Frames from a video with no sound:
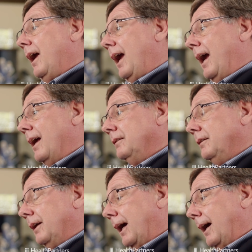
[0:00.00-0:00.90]

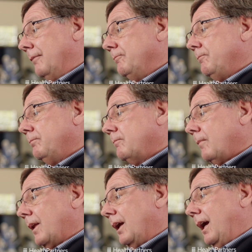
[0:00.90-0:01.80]
and
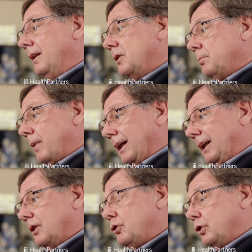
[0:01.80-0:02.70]
this
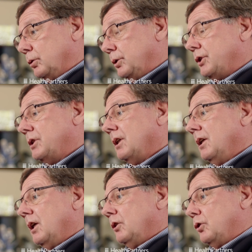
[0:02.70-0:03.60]
money is used
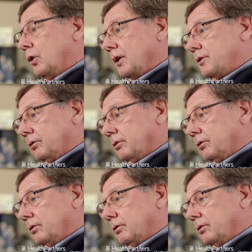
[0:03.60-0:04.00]
towards